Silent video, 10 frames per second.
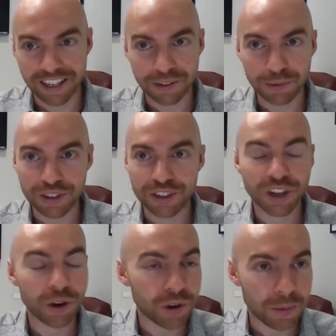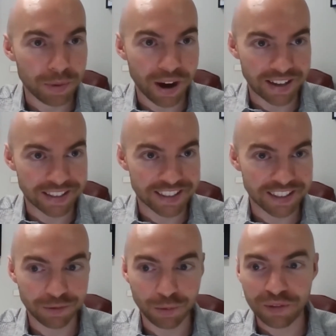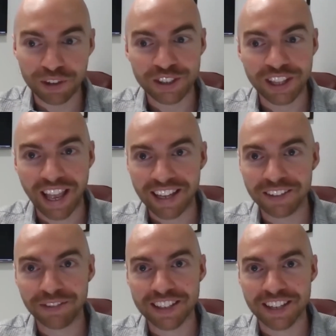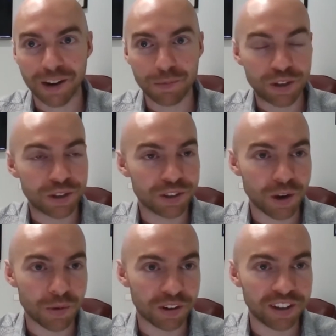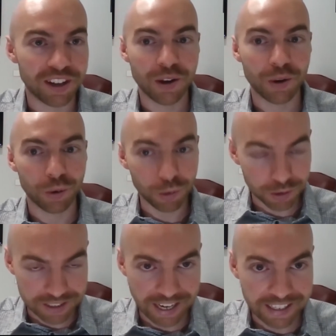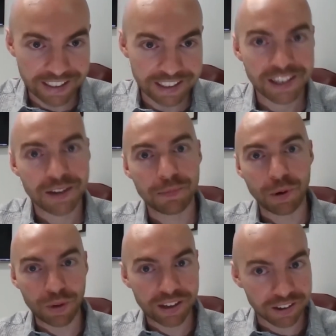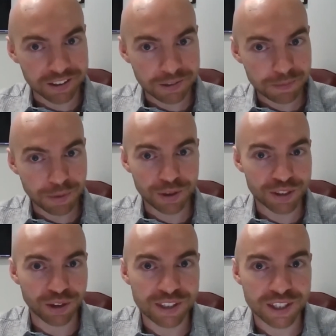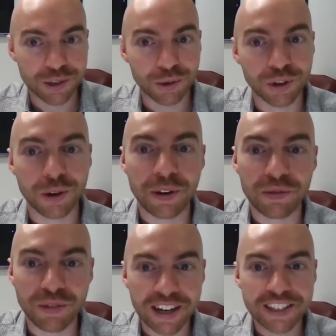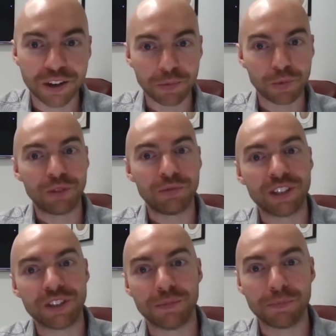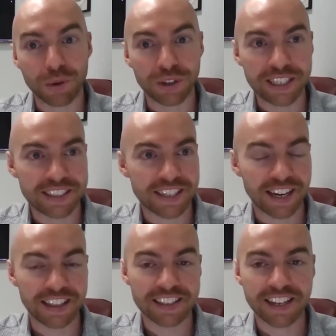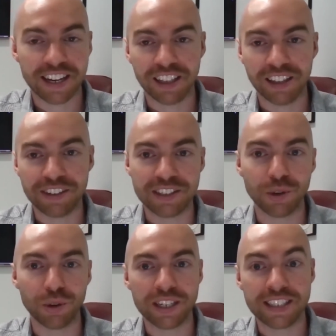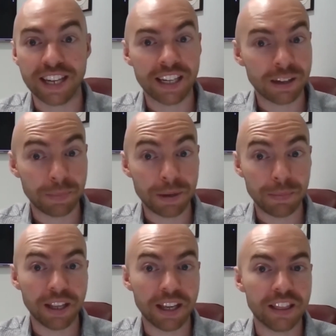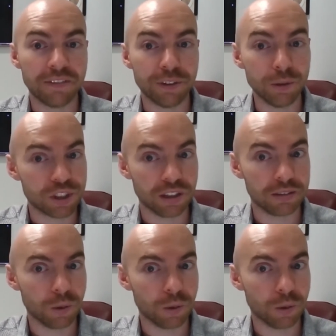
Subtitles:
That was so comprehensive. We've reached the end of our time. We could go on all day, but we can't, because there is a talk coming right up with Richard Moyes, and the title of his talk is Killing People in the Future,